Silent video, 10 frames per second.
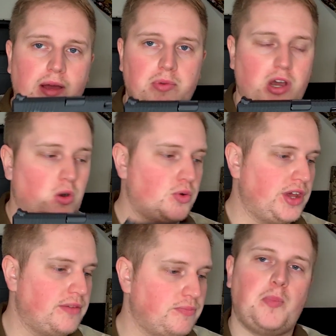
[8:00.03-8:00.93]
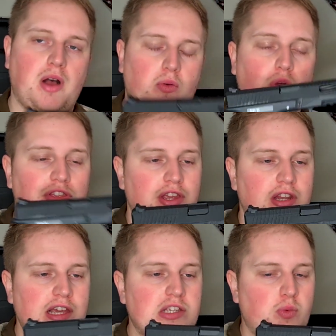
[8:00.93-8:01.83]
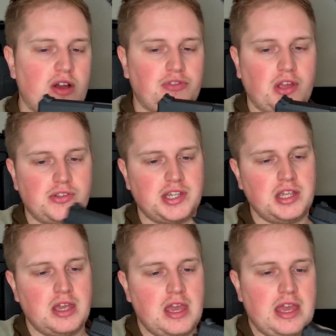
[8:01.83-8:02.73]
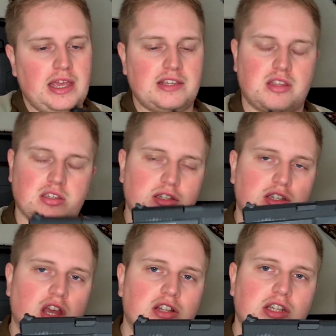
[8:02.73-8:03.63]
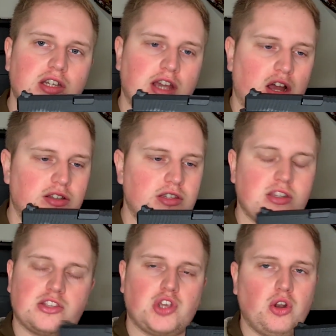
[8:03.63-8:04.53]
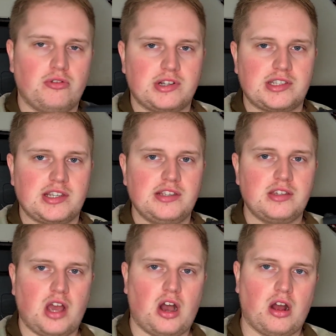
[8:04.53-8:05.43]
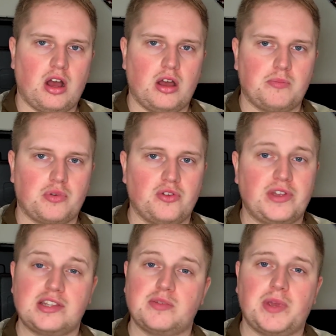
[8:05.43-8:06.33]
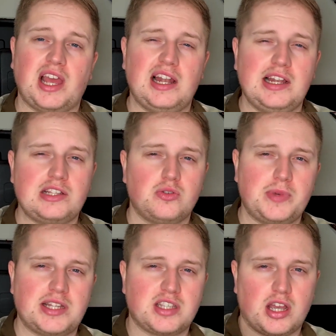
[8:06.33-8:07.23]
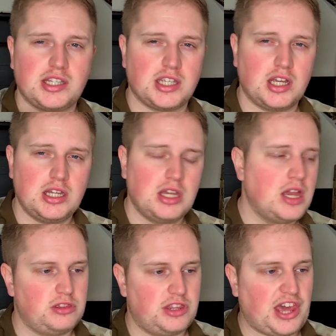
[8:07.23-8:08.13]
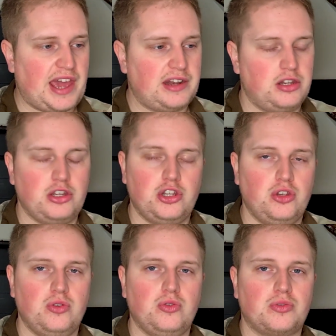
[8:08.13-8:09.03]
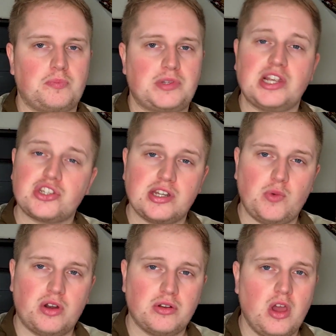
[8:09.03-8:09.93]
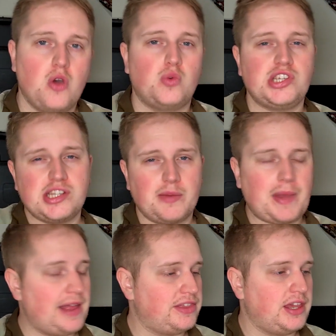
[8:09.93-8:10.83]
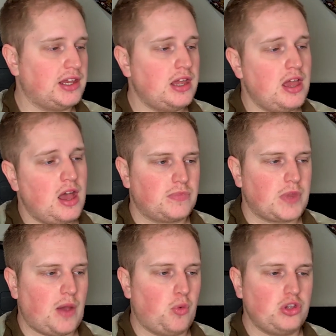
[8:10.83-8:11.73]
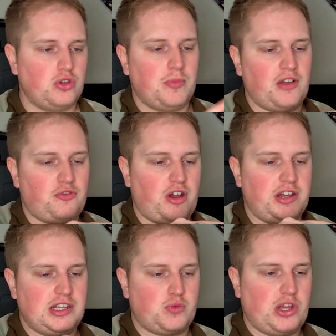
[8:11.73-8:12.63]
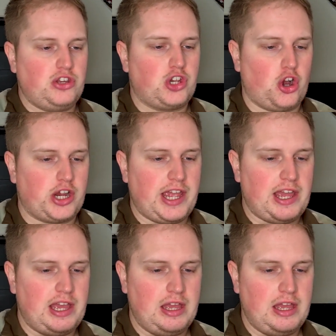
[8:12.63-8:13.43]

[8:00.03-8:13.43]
able to hold it. But one thing that is worth noting is that certain guns, the tolerances are proving to be a little bit tighter than you'd potentially want, which isn't a bad thing. And what you might find is when you cock it